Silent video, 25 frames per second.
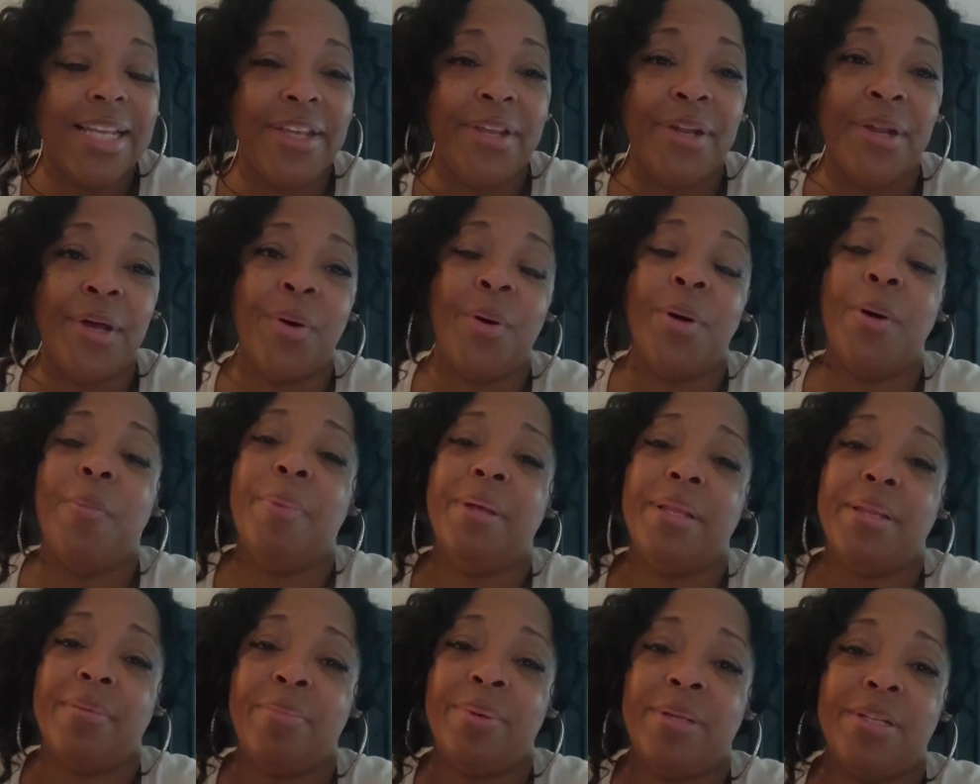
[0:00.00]
You know,
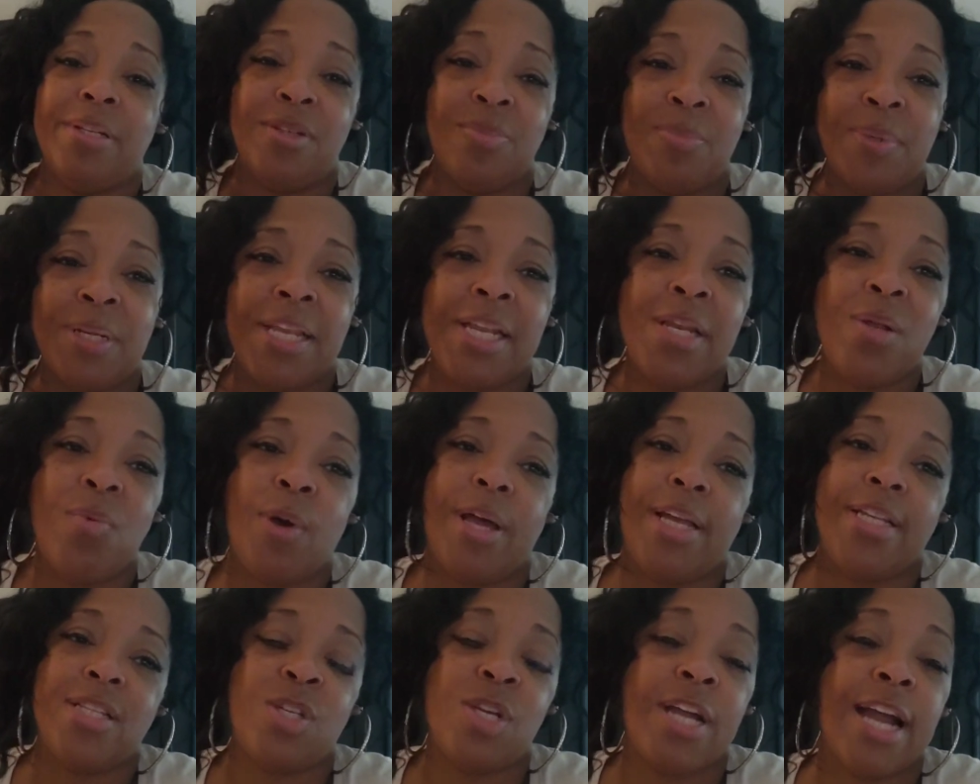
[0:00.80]
but
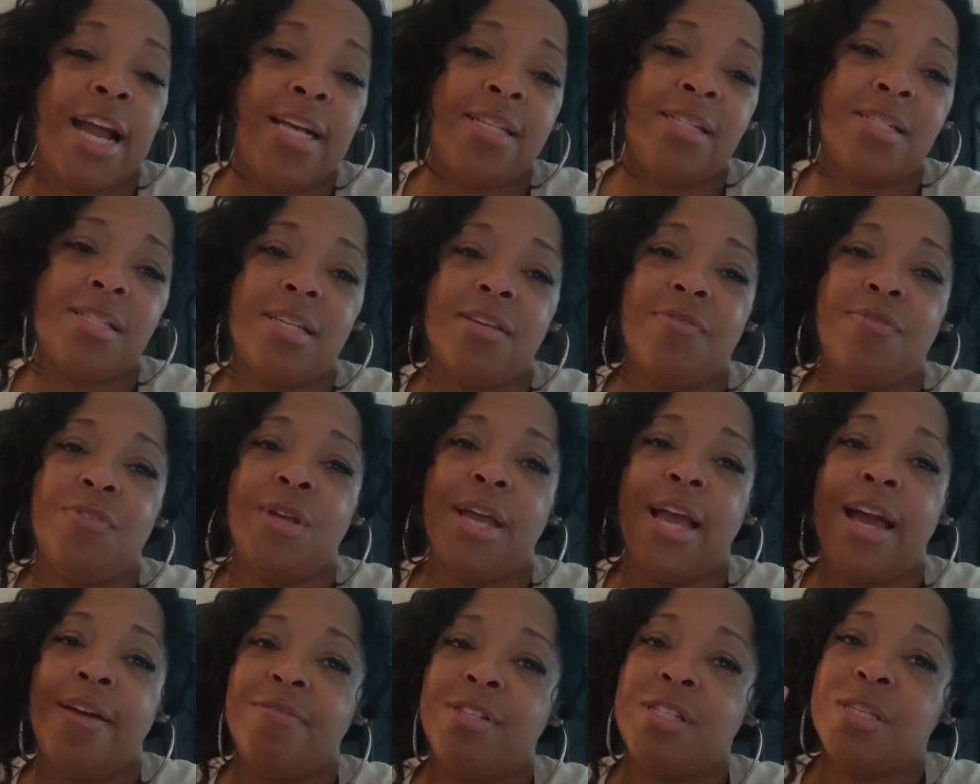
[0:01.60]
anyways, you guys, if
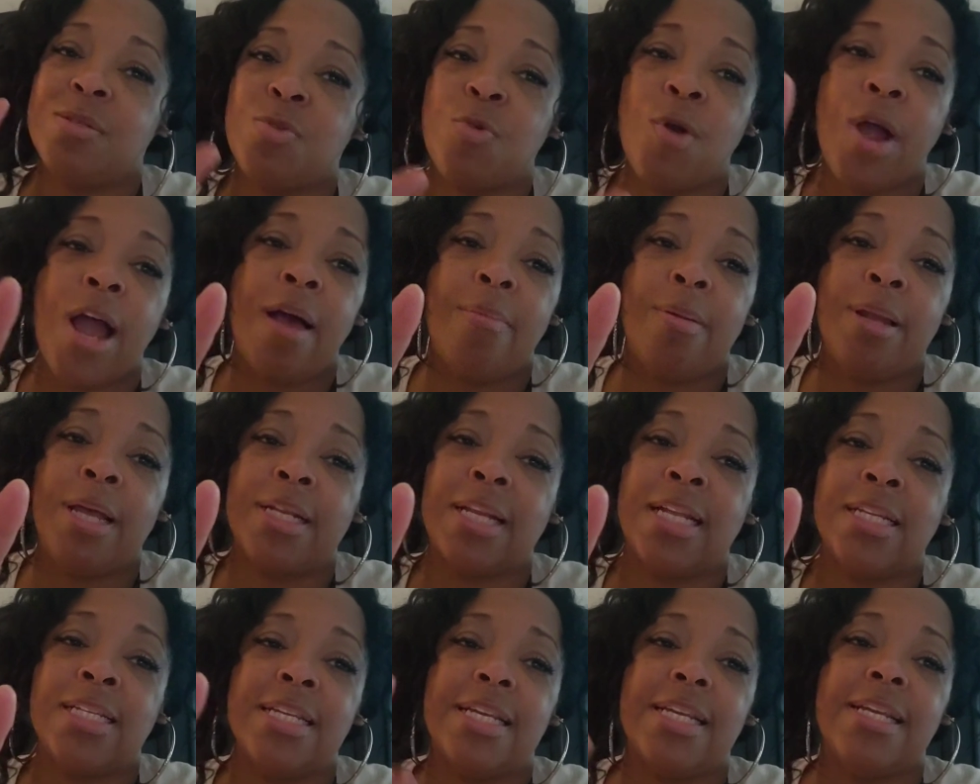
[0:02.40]
you haven't subscribed,
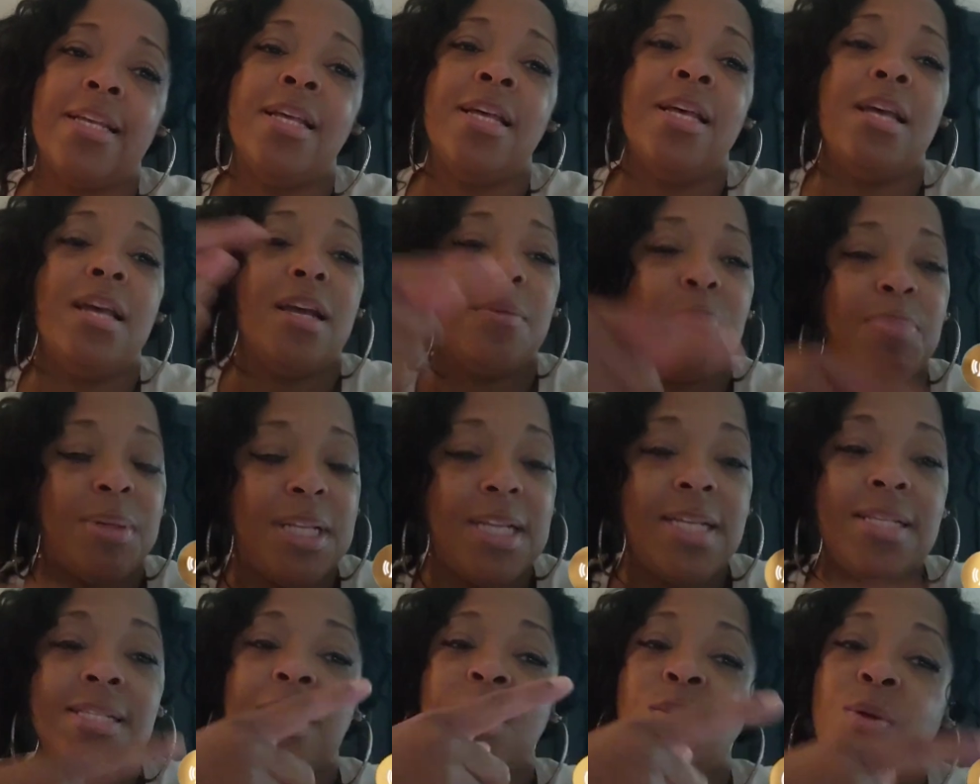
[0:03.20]
like I say,
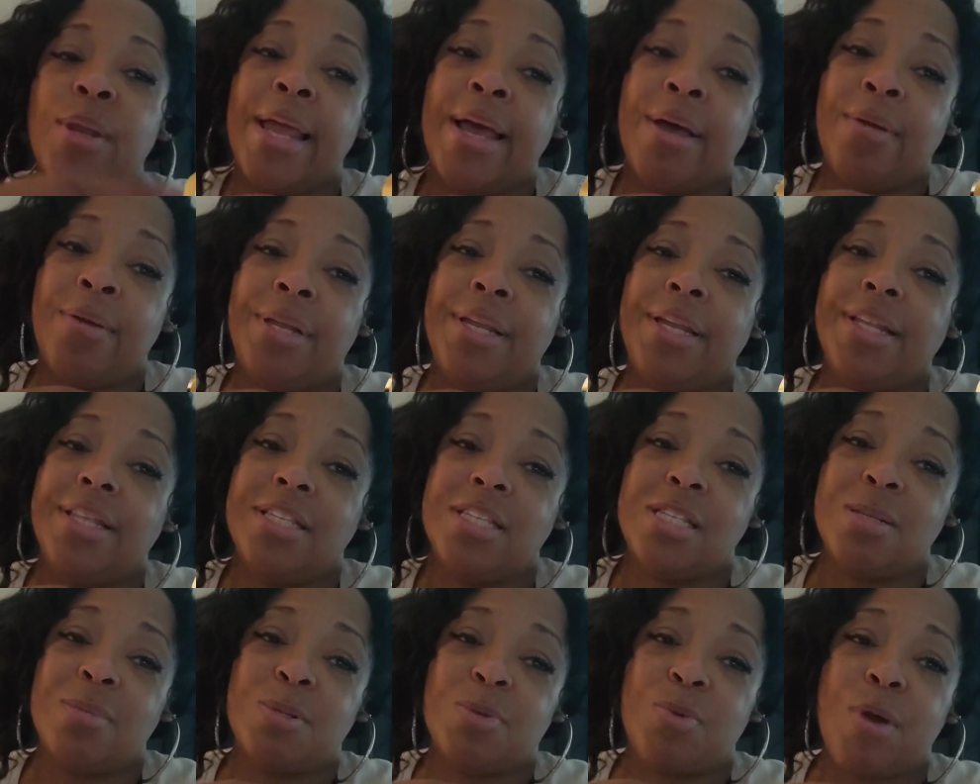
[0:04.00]
please go down and hit
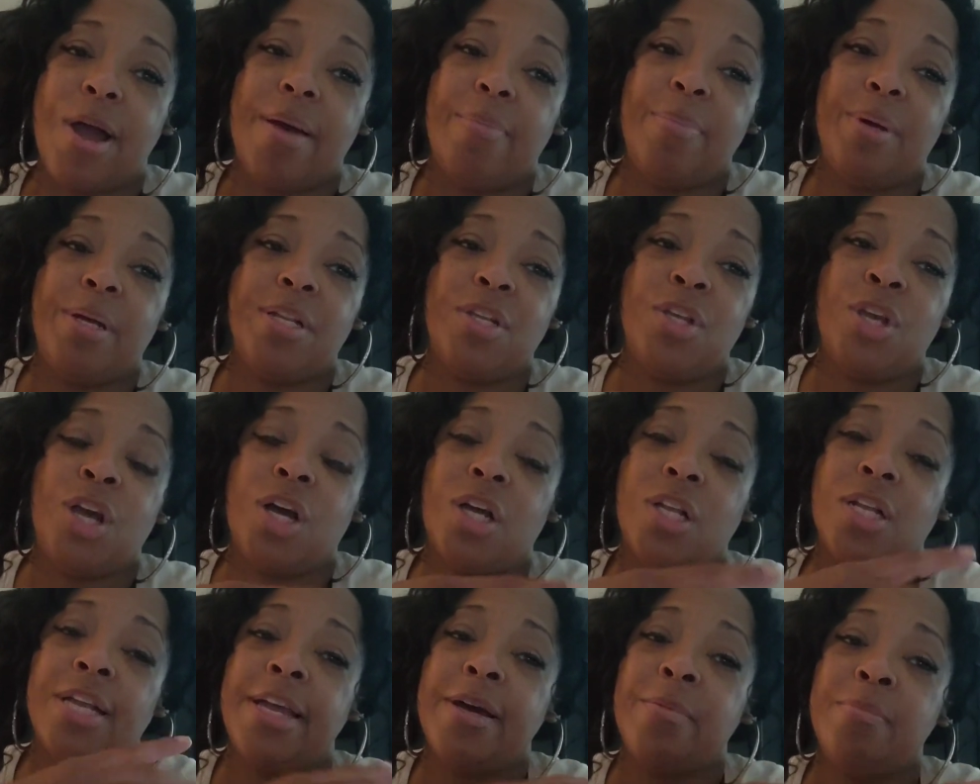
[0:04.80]
the subscribe button,
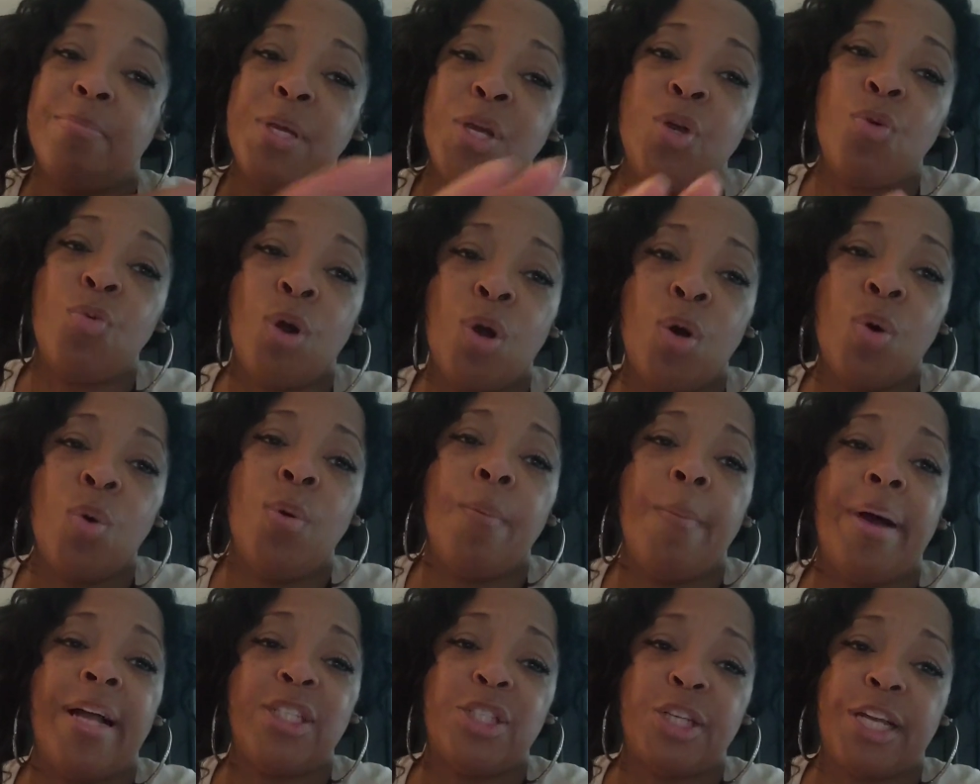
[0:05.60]
y'all. Help me grow
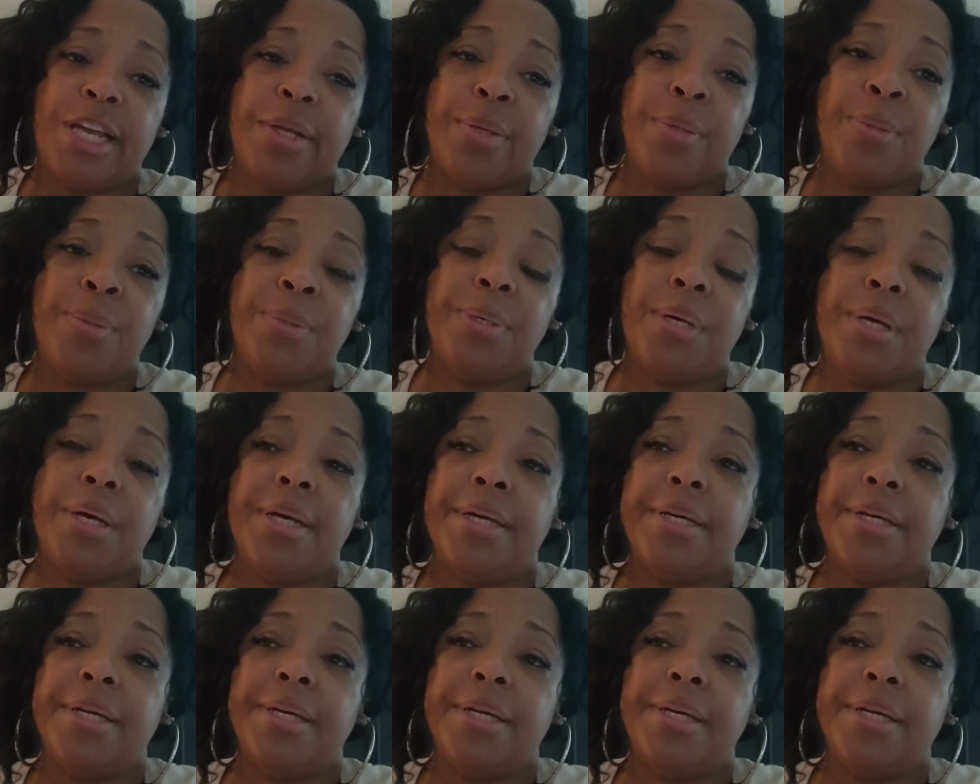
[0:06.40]
my channel.